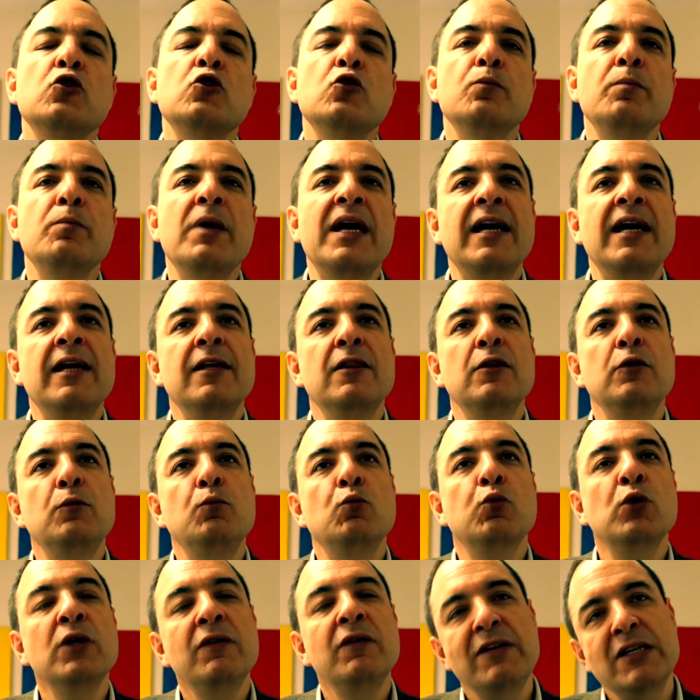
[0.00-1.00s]
to pay the
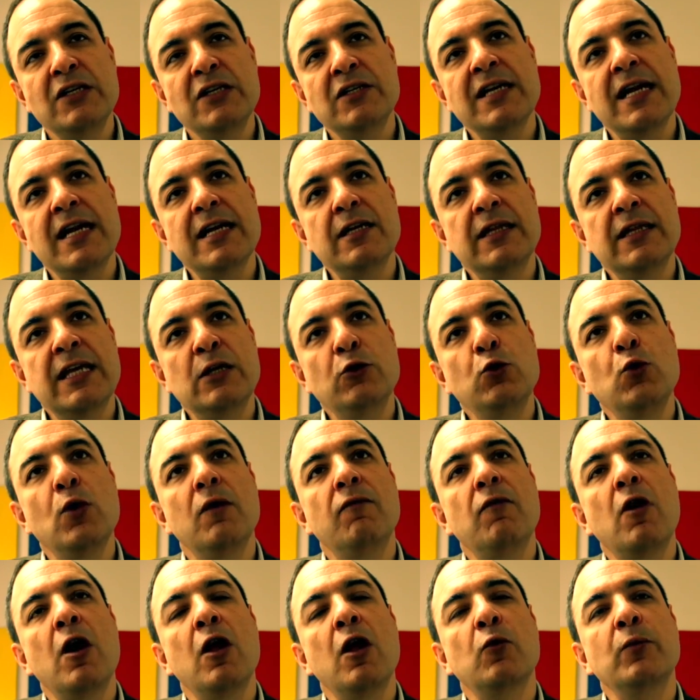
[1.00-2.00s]
previous debt that you
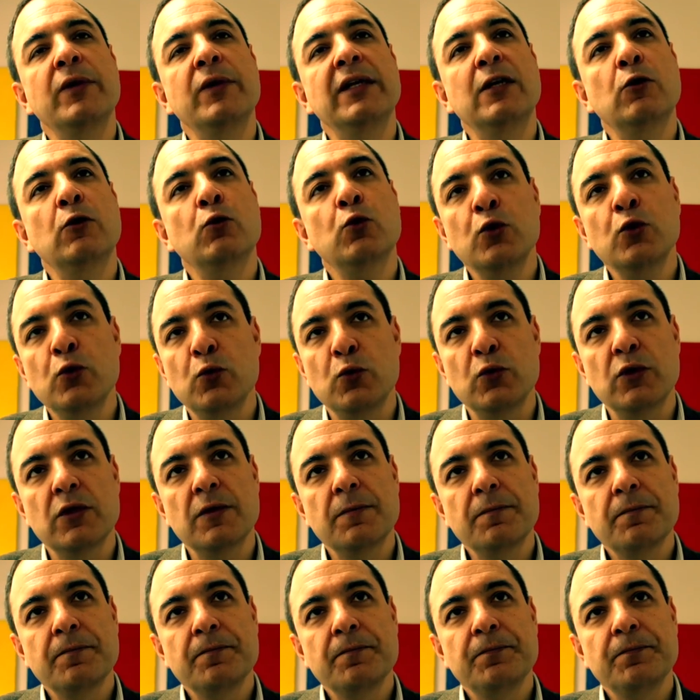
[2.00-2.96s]
have already accrued.